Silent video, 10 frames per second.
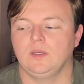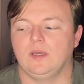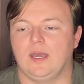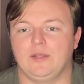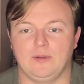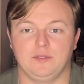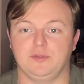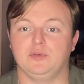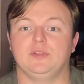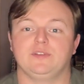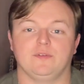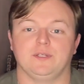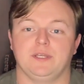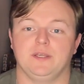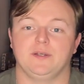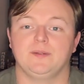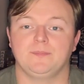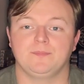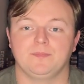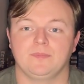I'd rather do this for a year,
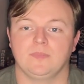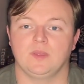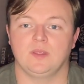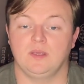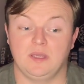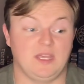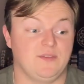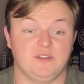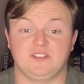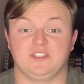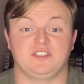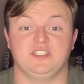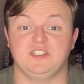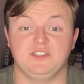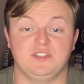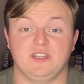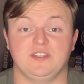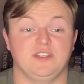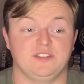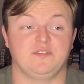if it succeeds and
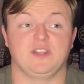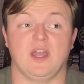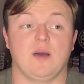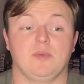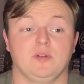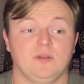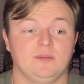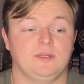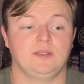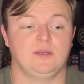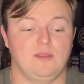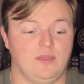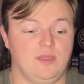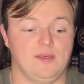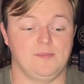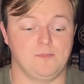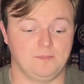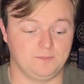does phenomenal, then